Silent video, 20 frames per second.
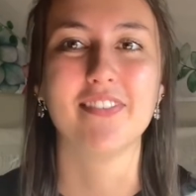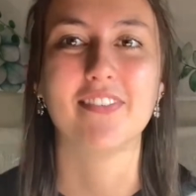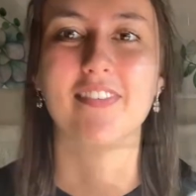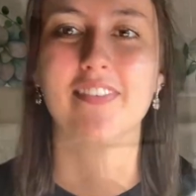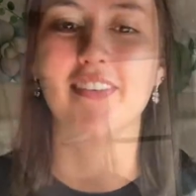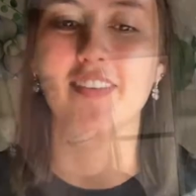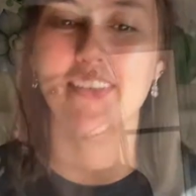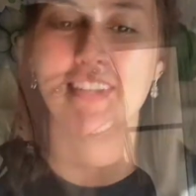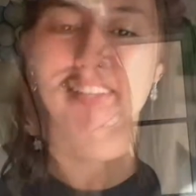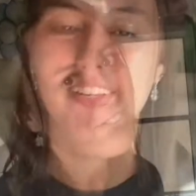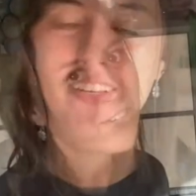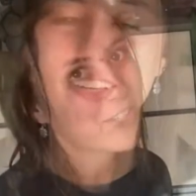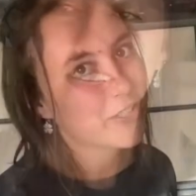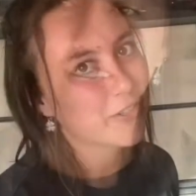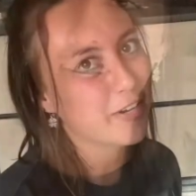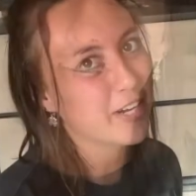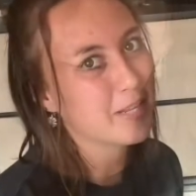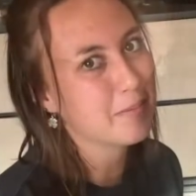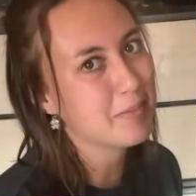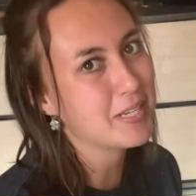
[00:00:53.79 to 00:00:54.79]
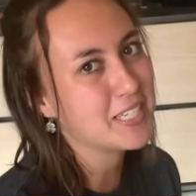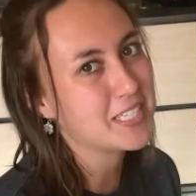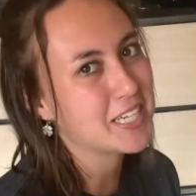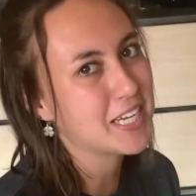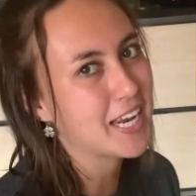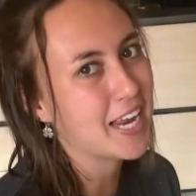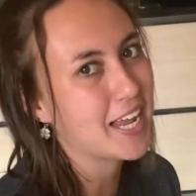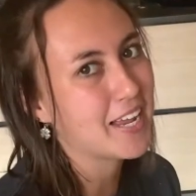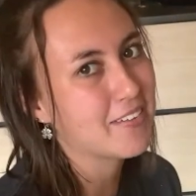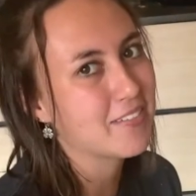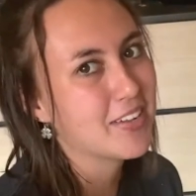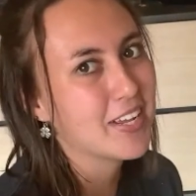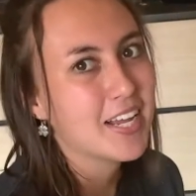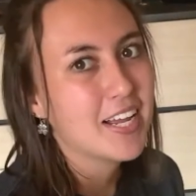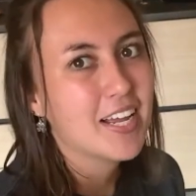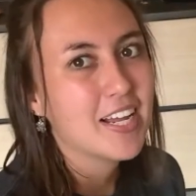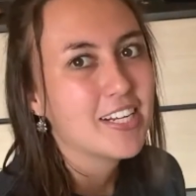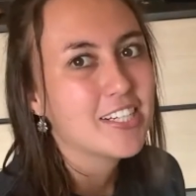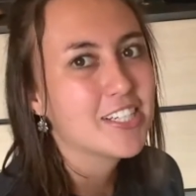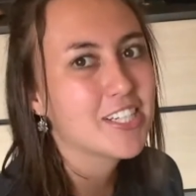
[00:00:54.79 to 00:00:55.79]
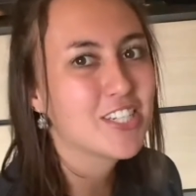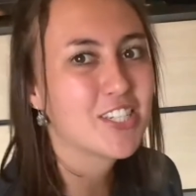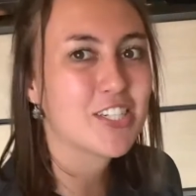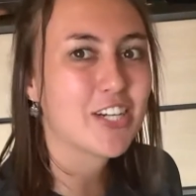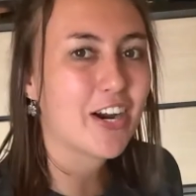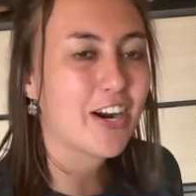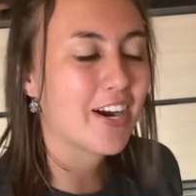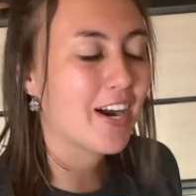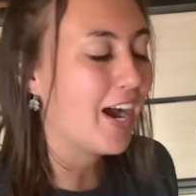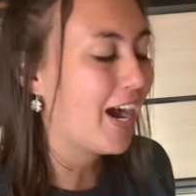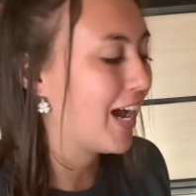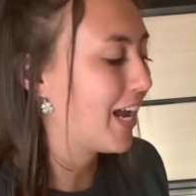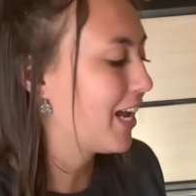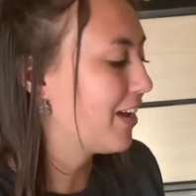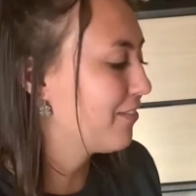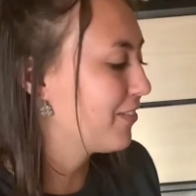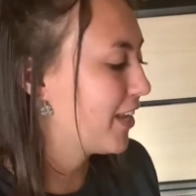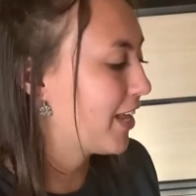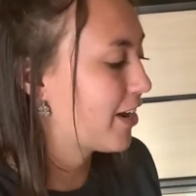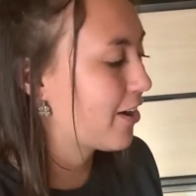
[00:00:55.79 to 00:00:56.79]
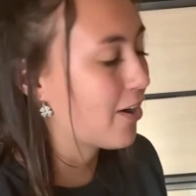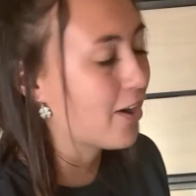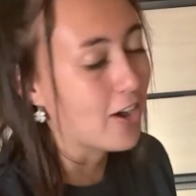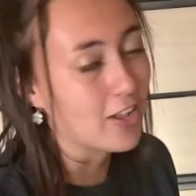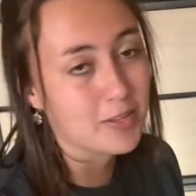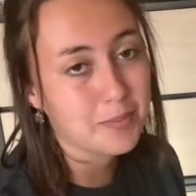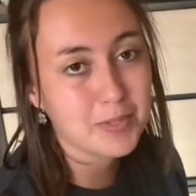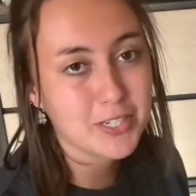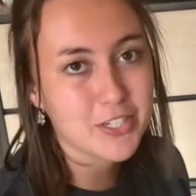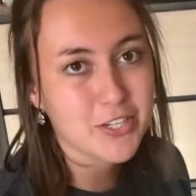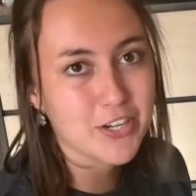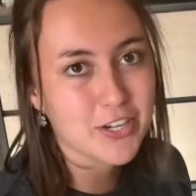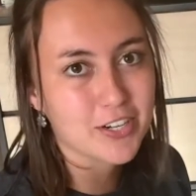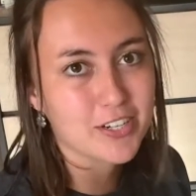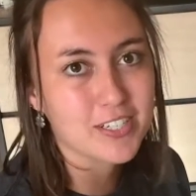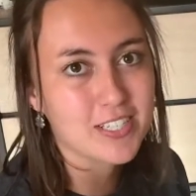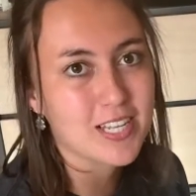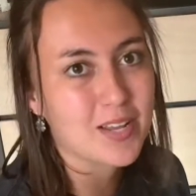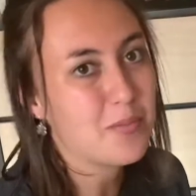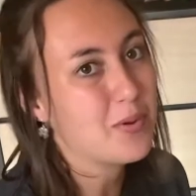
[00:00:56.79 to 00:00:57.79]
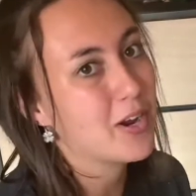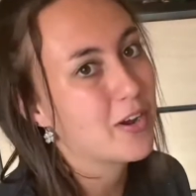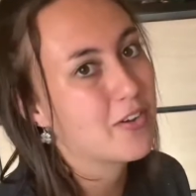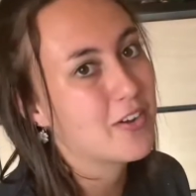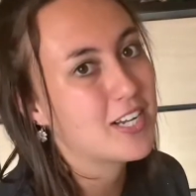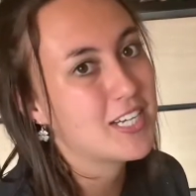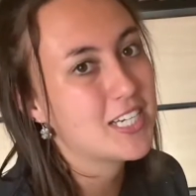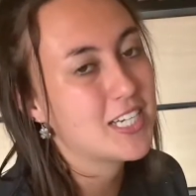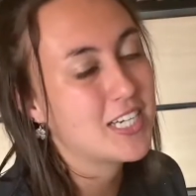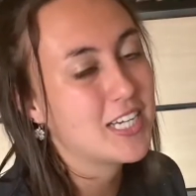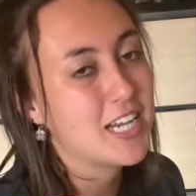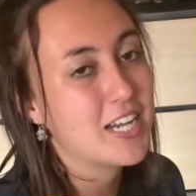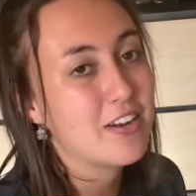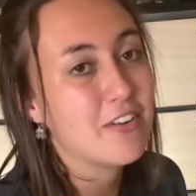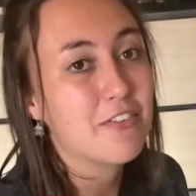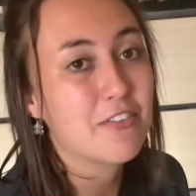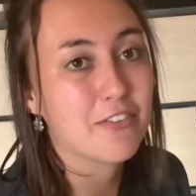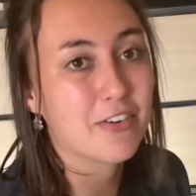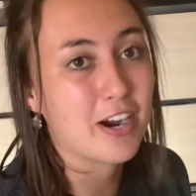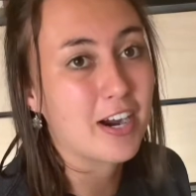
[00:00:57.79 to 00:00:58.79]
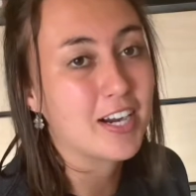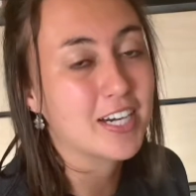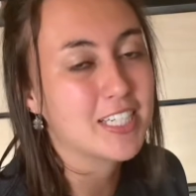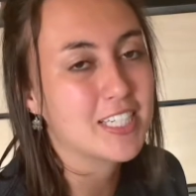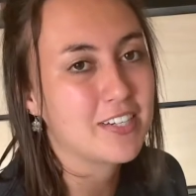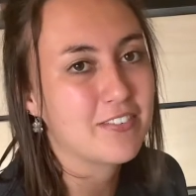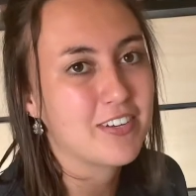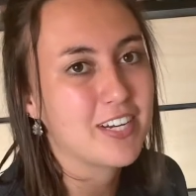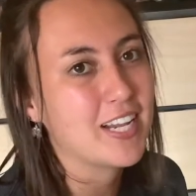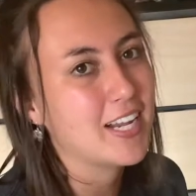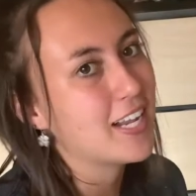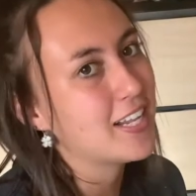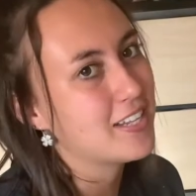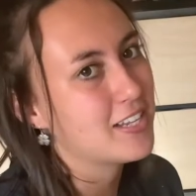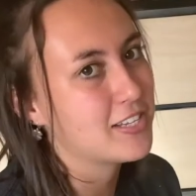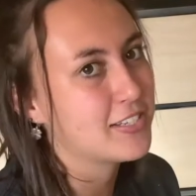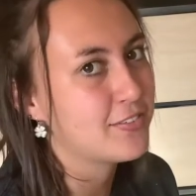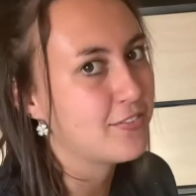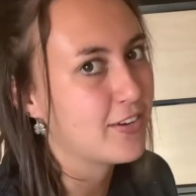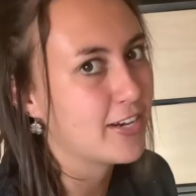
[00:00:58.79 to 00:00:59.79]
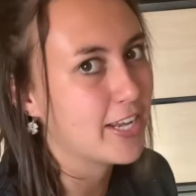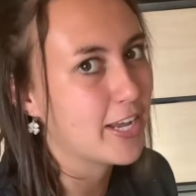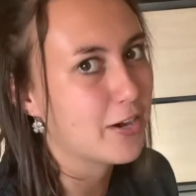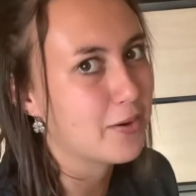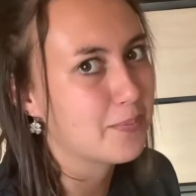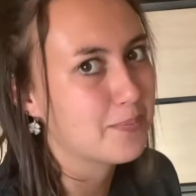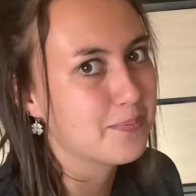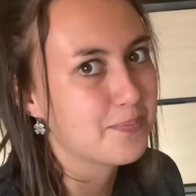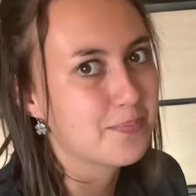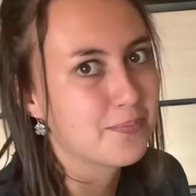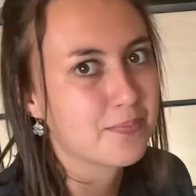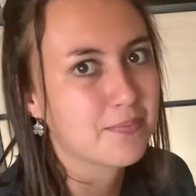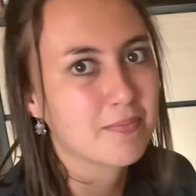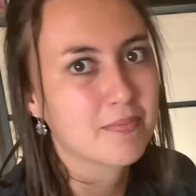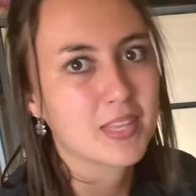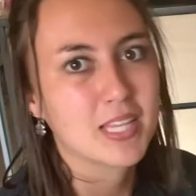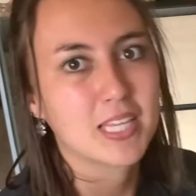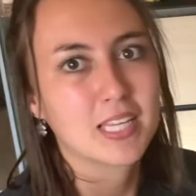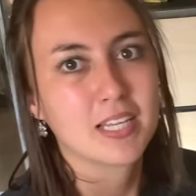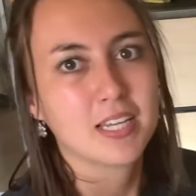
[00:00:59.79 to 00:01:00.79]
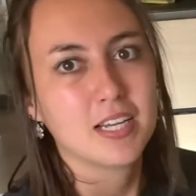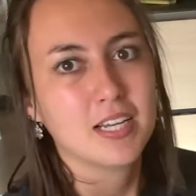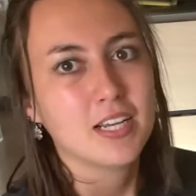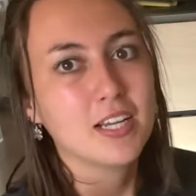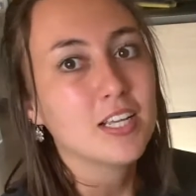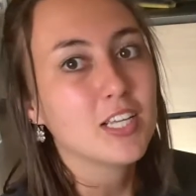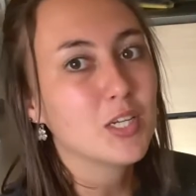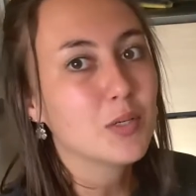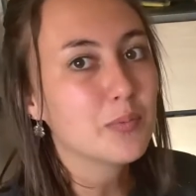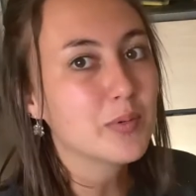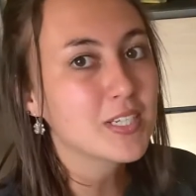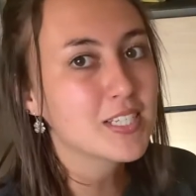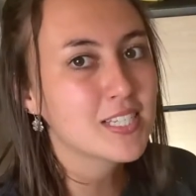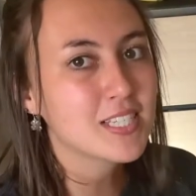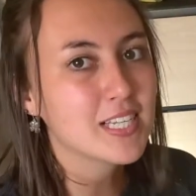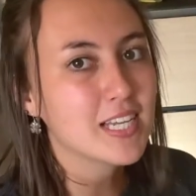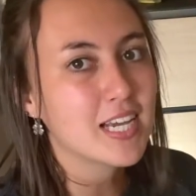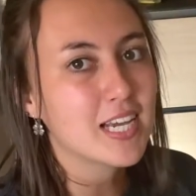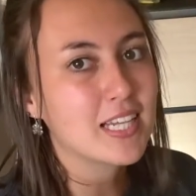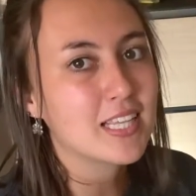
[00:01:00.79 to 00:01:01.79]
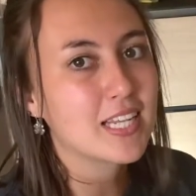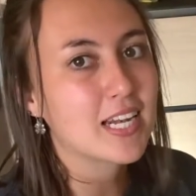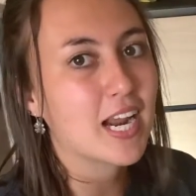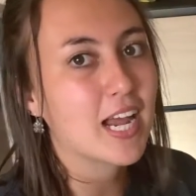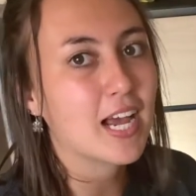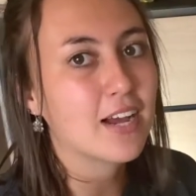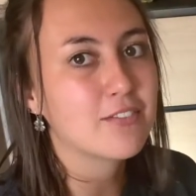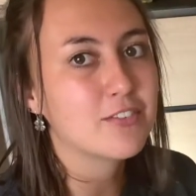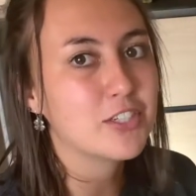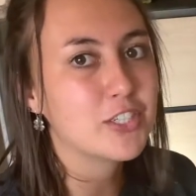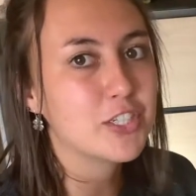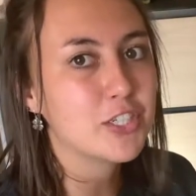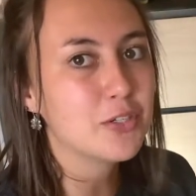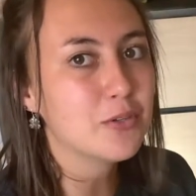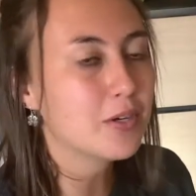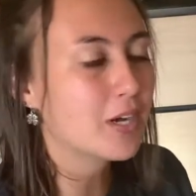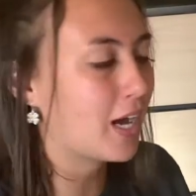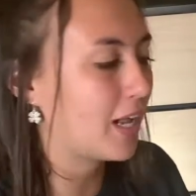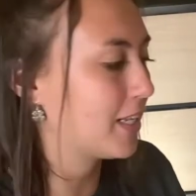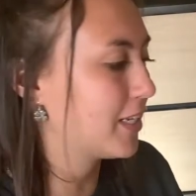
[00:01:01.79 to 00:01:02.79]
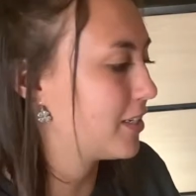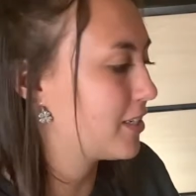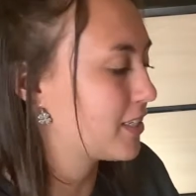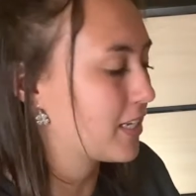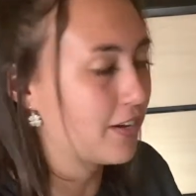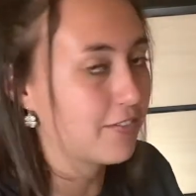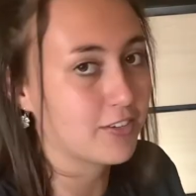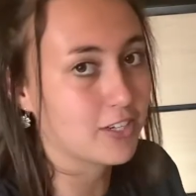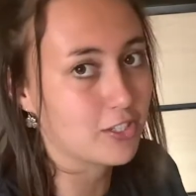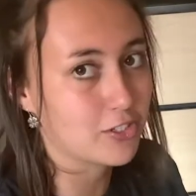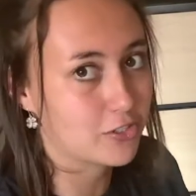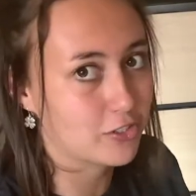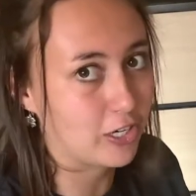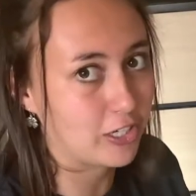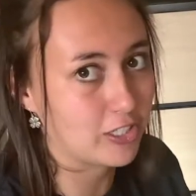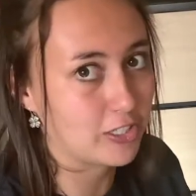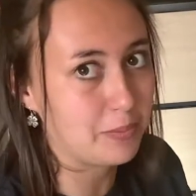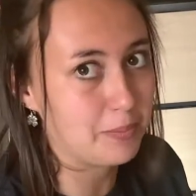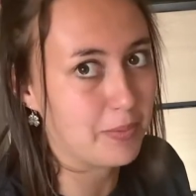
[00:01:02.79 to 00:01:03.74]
Thank you for joining me today. To start, I have laid out all the materials that we are going to need for our activity in this video. You will see that I have two colors of construction